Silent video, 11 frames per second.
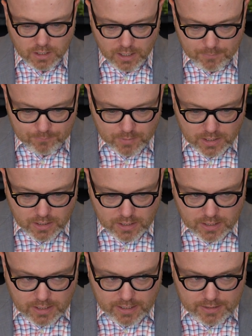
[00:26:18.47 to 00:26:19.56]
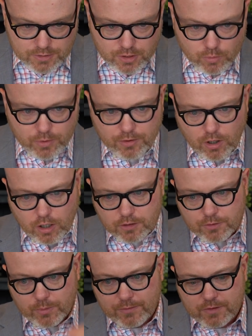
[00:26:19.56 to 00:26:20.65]
And so with all
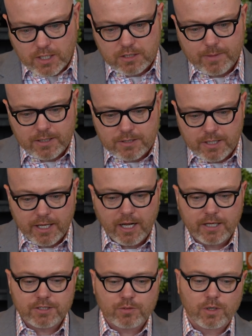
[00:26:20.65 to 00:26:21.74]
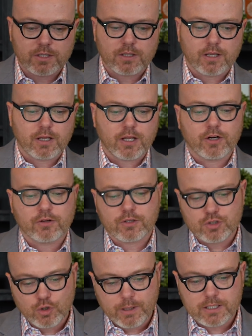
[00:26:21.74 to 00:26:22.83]
of that we've talked about today, here are the
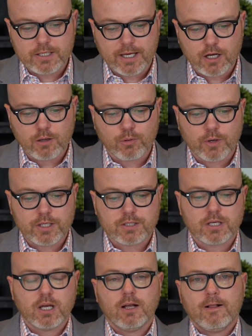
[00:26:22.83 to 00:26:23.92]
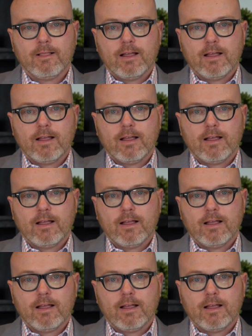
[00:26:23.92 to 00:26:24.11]
two big take-home points.